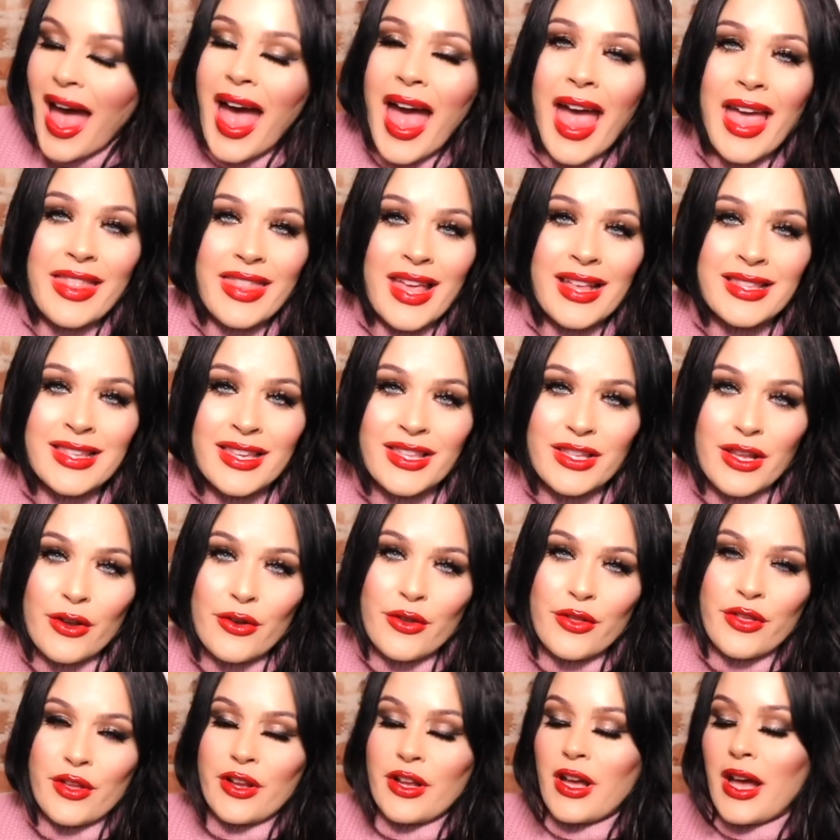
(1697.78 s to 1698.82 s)
And that's
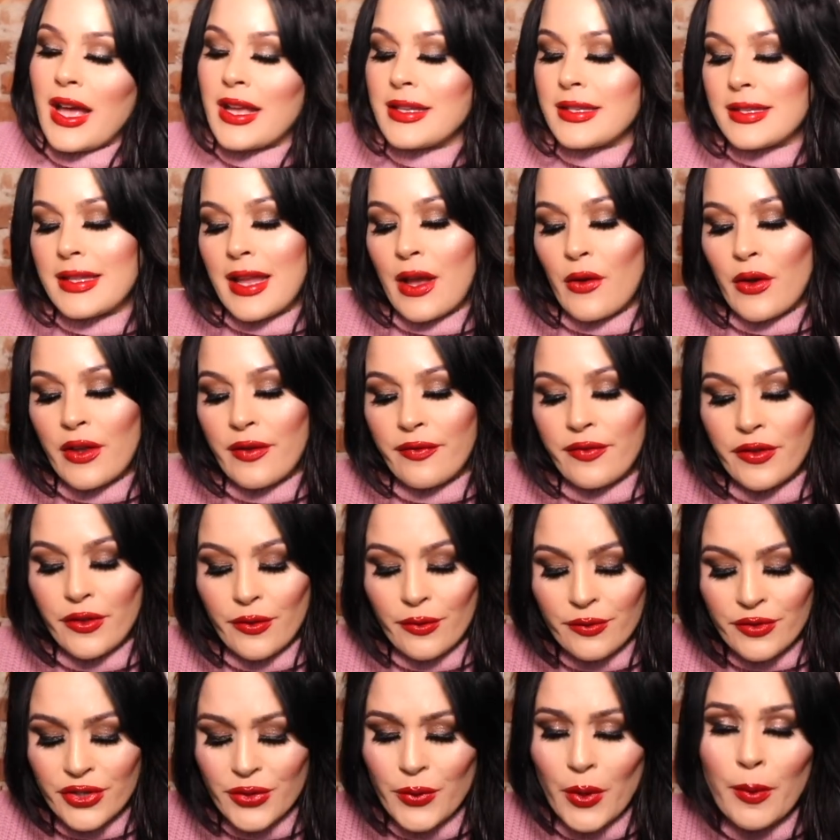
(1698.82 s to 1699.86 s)
another thing, guys. Now, if
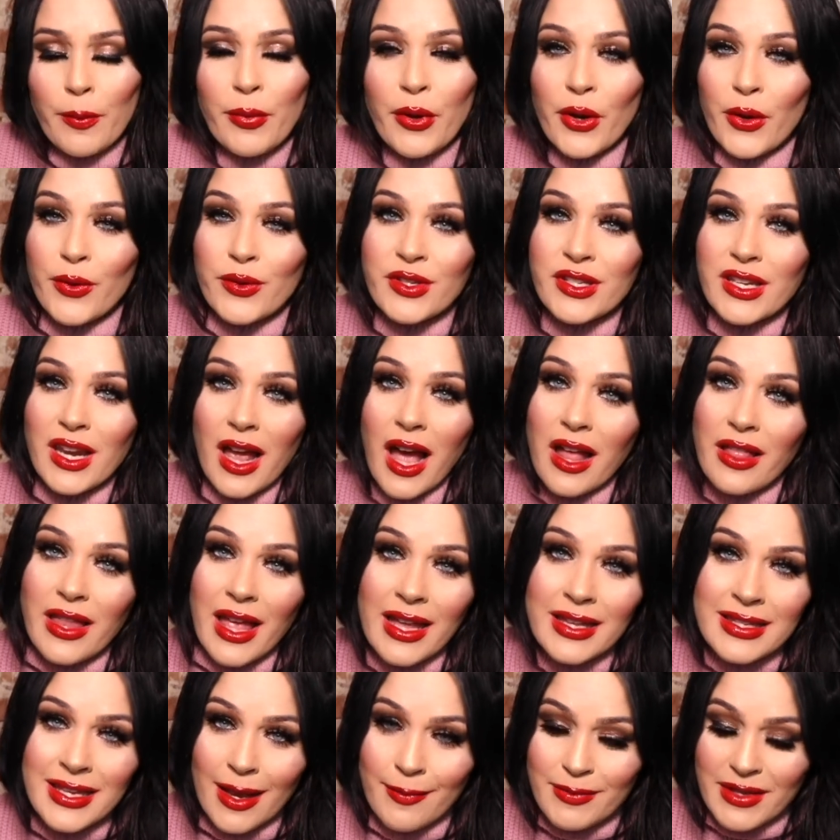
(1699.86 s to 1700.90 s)
you do a post, a
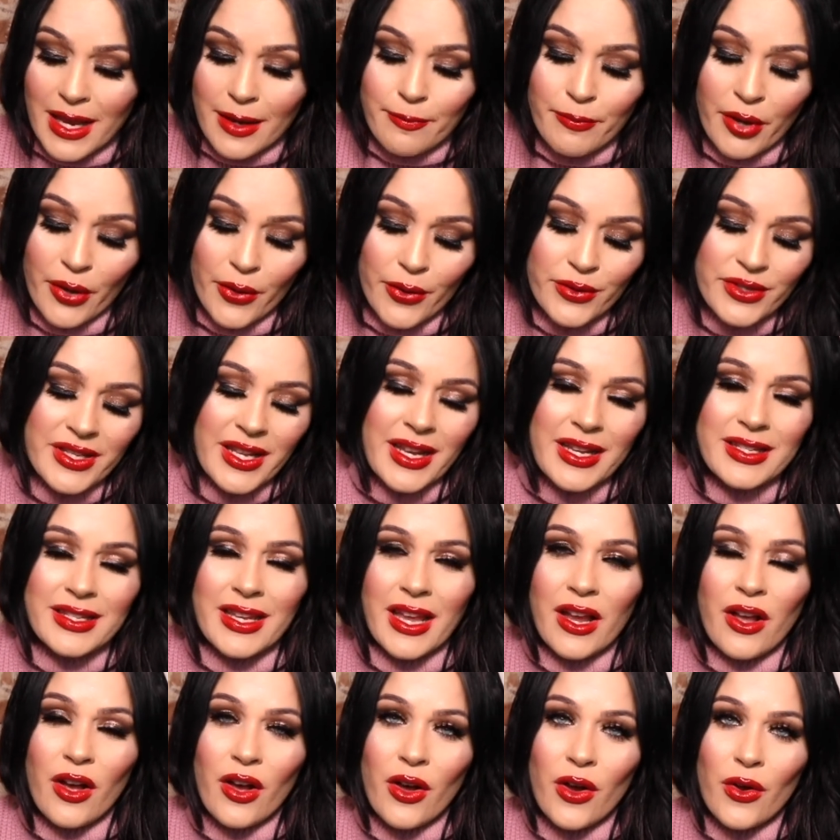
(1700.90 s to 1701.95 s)
lot of times I post and I
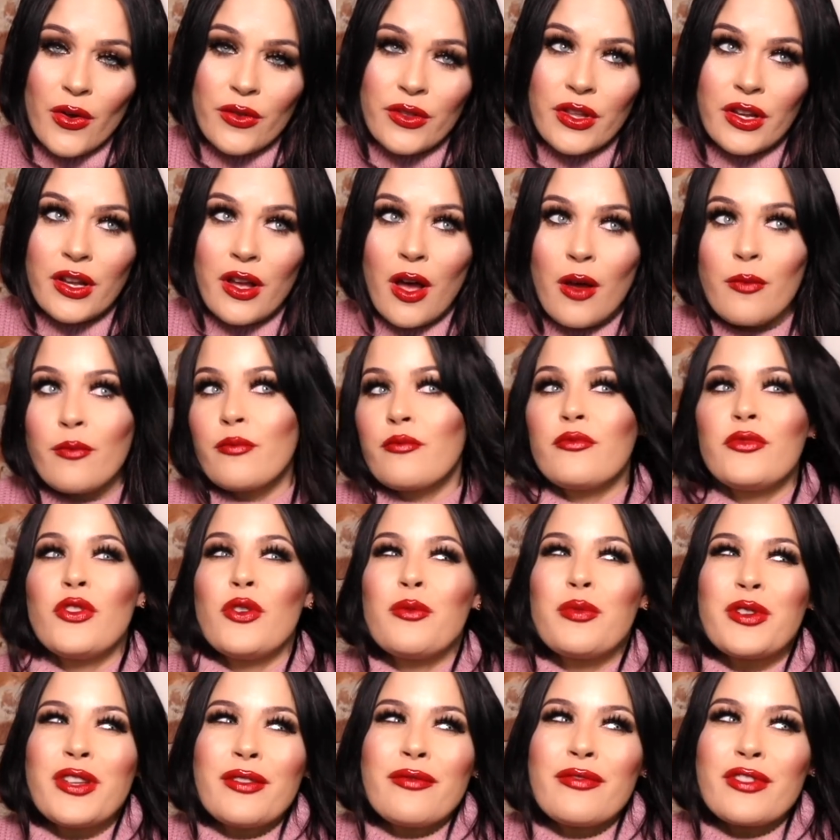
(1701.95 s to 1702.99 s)
say, oh, the com
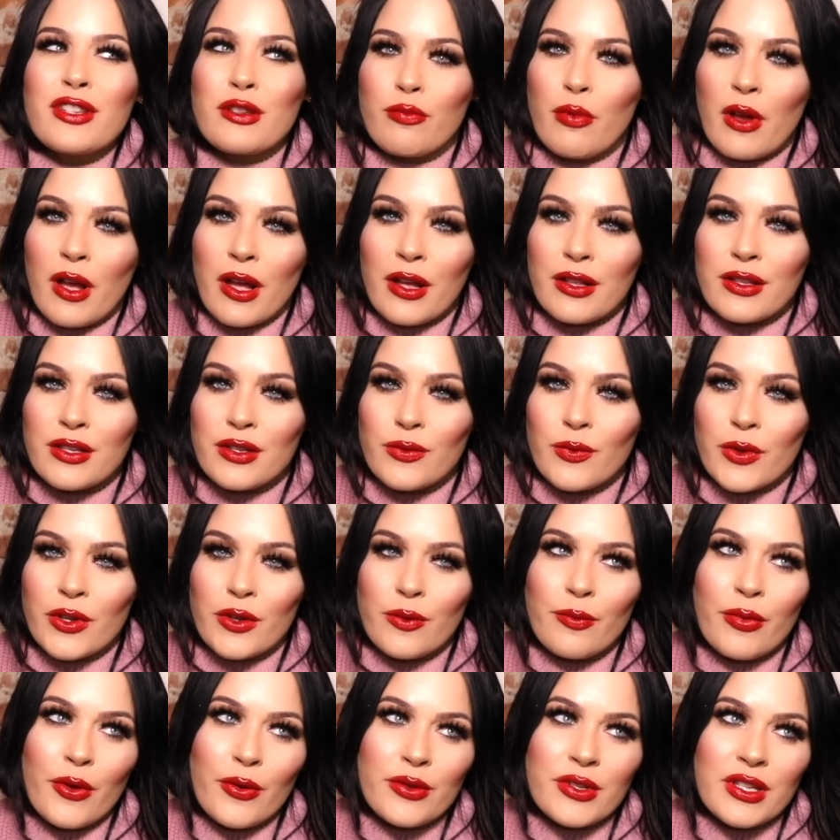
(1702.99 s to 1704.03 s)
nobody responds when you
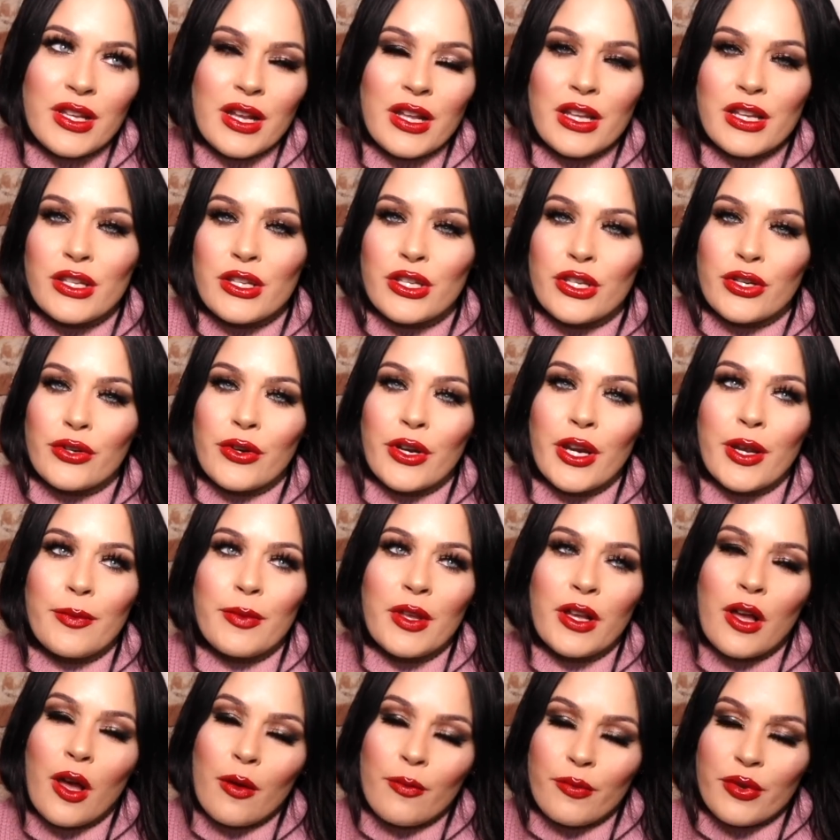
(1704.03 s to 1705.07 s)
post on Instagram.
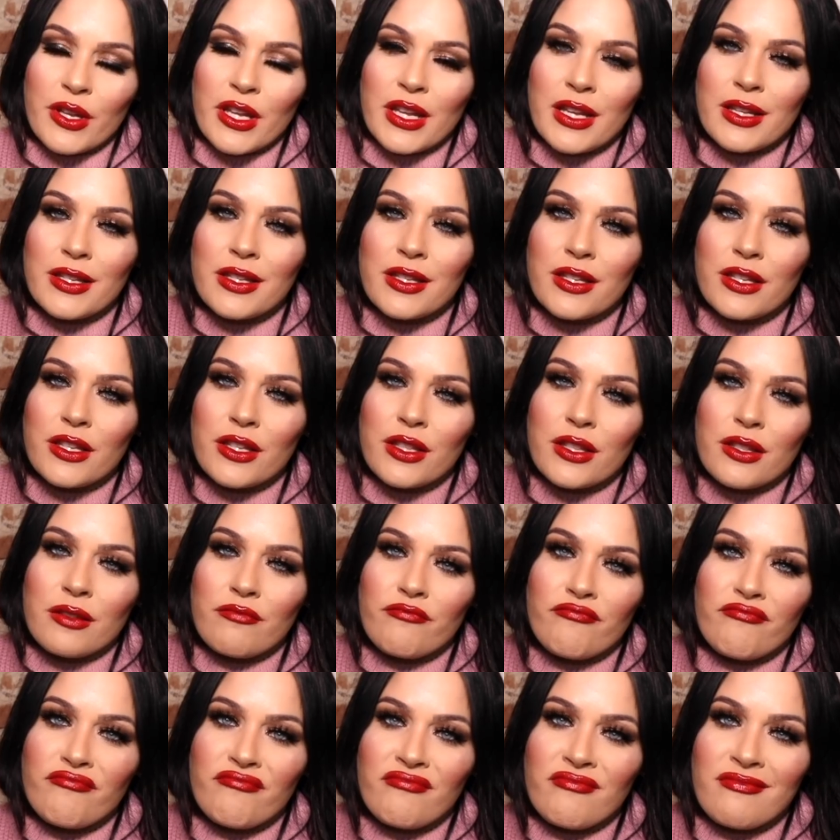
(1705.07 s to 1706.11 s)
The companies
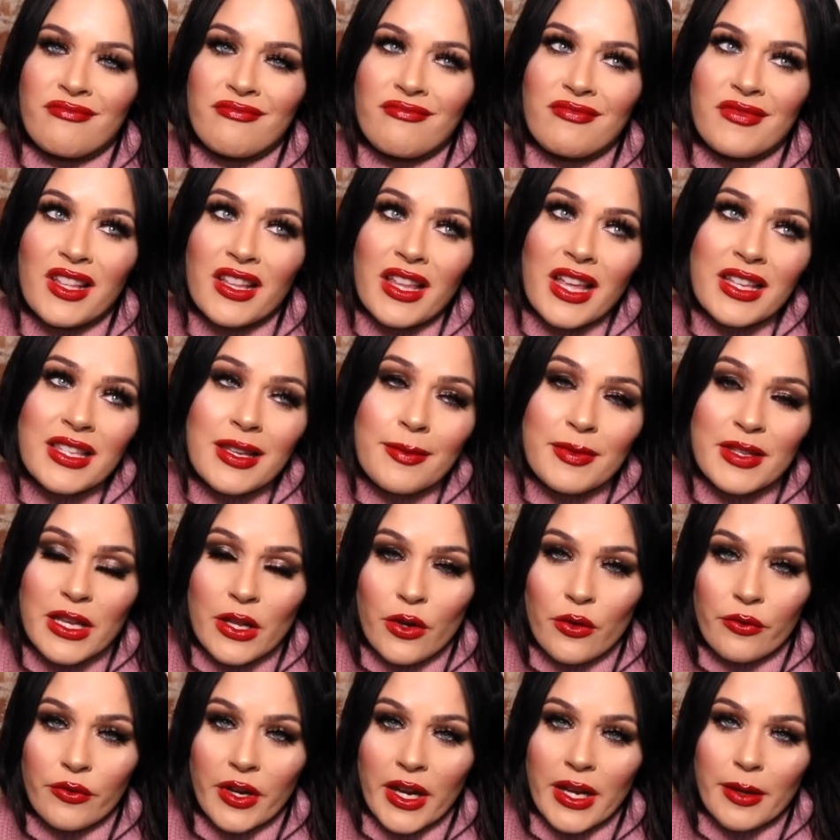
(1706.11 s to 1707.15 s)
a lot of times they
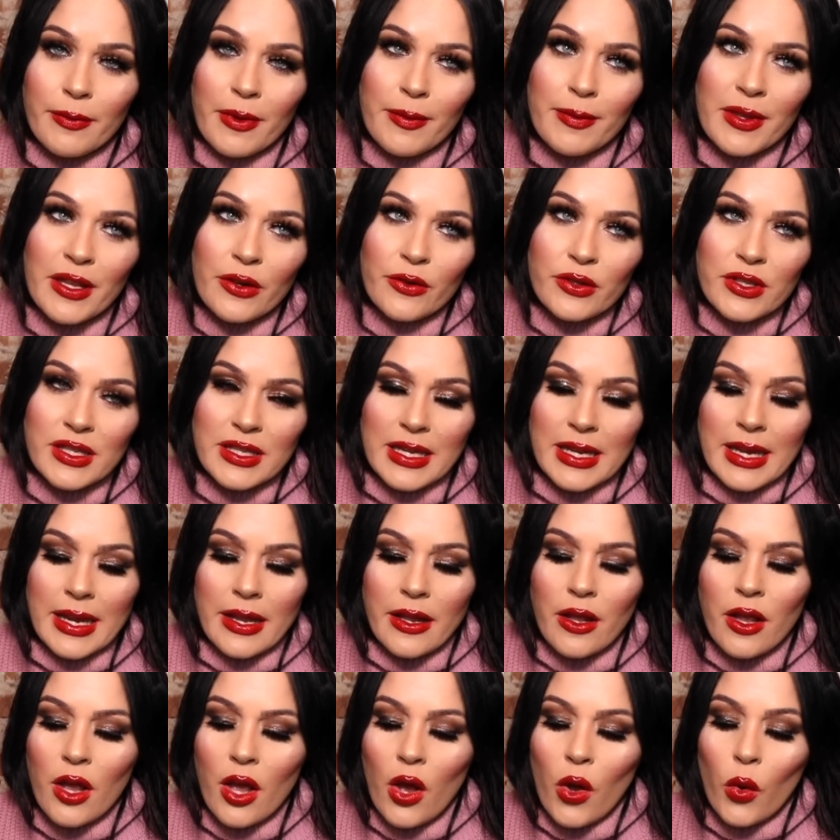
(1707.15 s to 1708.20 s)
don't write. Maybe they don't see
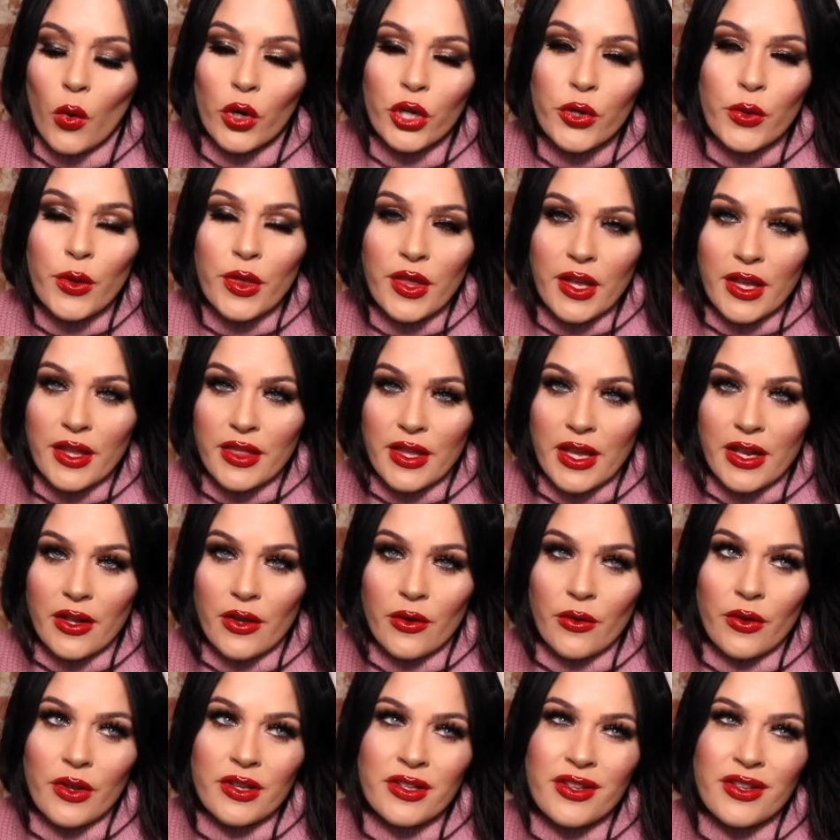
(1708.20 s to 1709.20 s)
it or you think they don't.